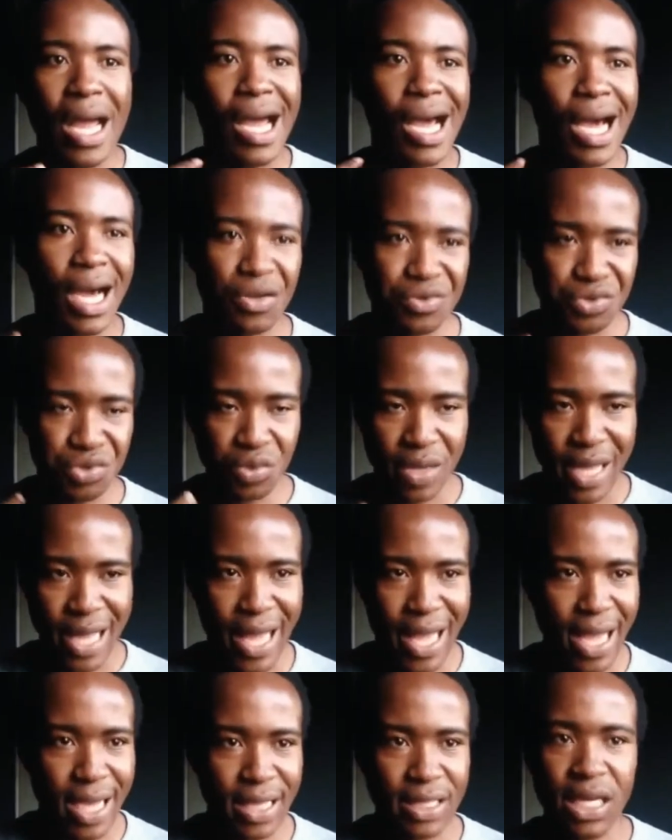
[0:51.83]
how to
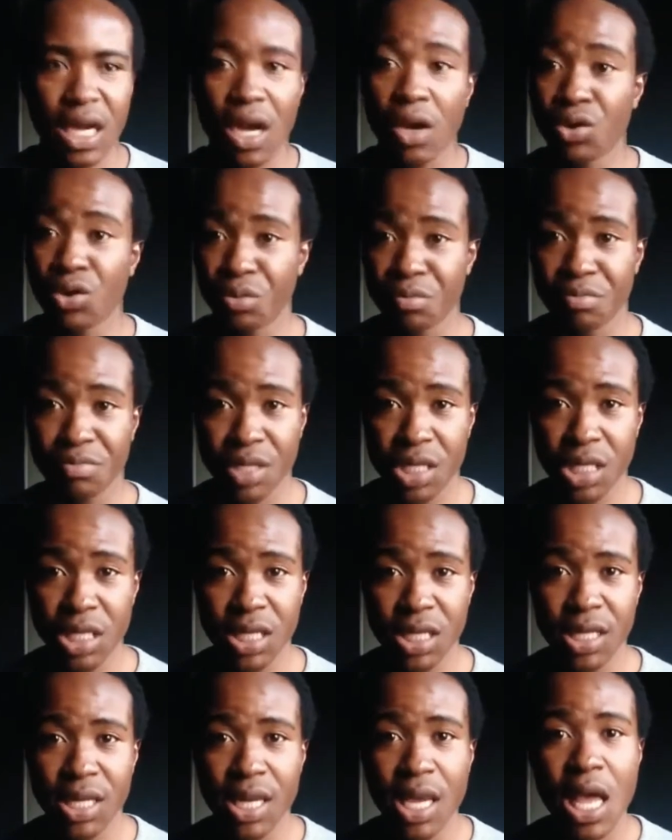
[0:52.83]
act, how to be,